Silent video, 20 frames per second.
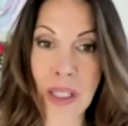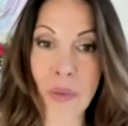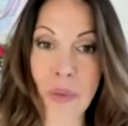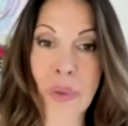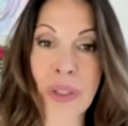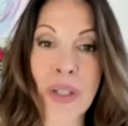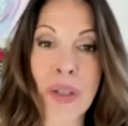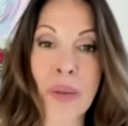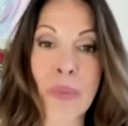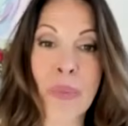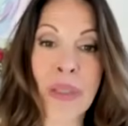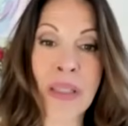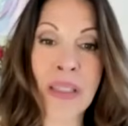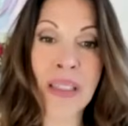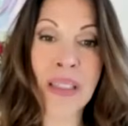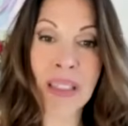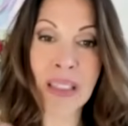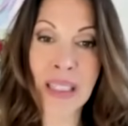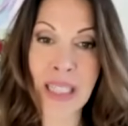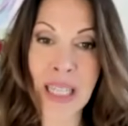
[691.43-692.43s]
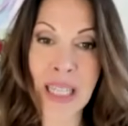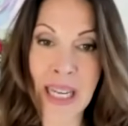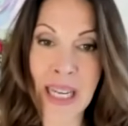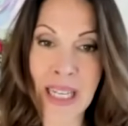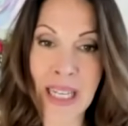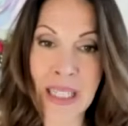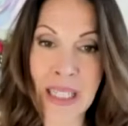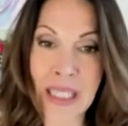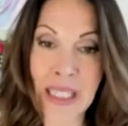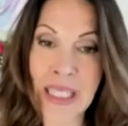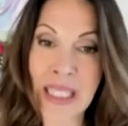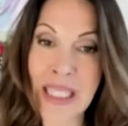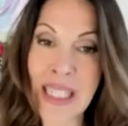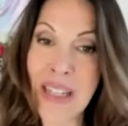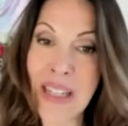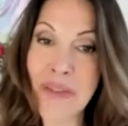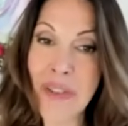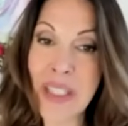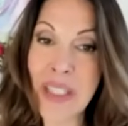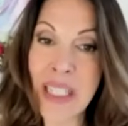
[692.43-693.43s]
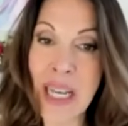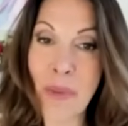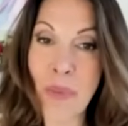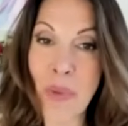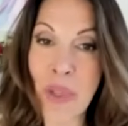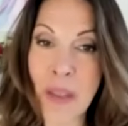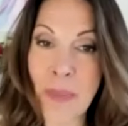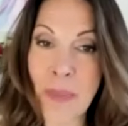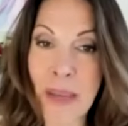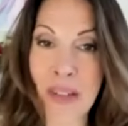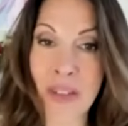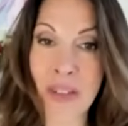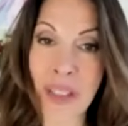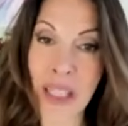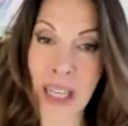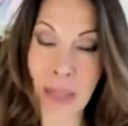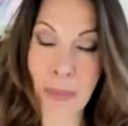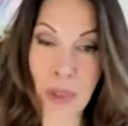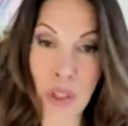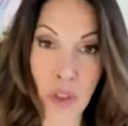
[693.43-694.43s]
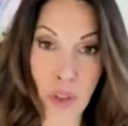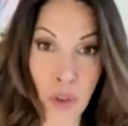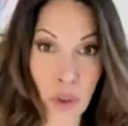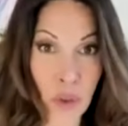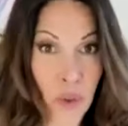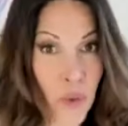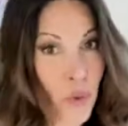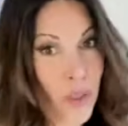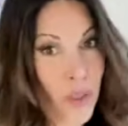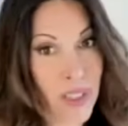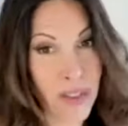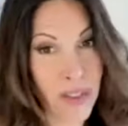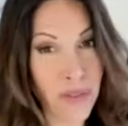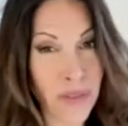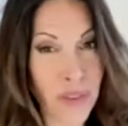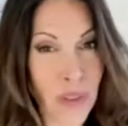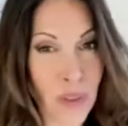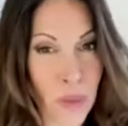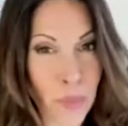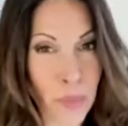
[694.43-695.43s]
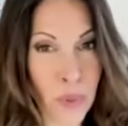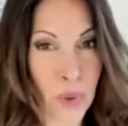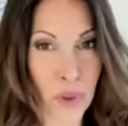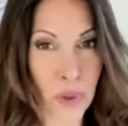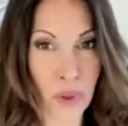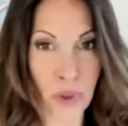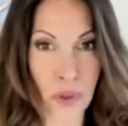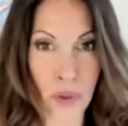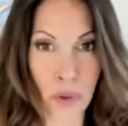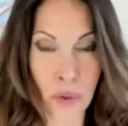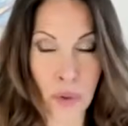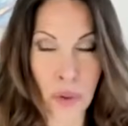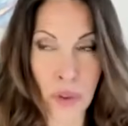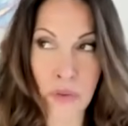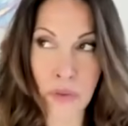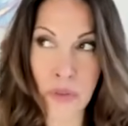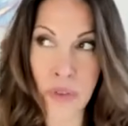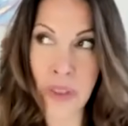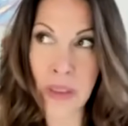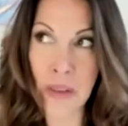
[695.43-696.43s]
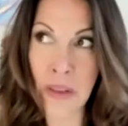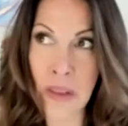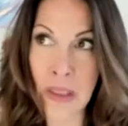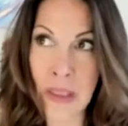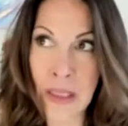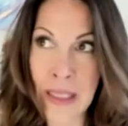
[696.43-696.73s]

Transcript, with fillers: We are being aligned, and every time we come out of alignment, you're going to feel a push, you're going to feel